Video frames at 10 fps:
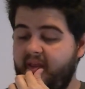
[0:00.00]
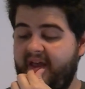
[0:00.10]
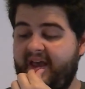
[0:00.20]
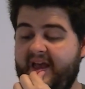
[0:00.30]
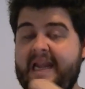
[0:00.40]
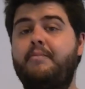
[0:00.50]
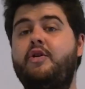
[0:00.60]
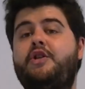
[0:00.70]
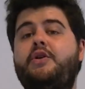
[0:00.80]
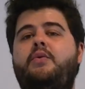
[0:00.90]

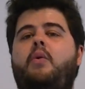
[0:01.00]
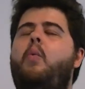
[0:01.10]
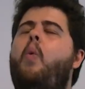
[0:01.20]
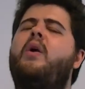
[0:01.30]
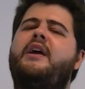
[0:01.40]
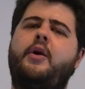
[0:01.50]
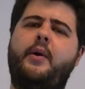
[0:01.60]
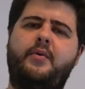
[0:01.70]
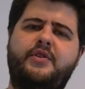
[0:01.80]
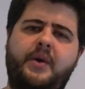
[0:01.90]
Number two, what a
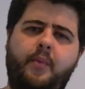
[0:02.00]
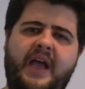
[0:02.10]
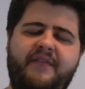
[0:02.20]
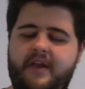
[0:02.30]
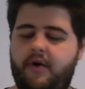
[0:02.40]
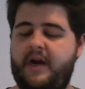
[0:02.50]
great routine we have here.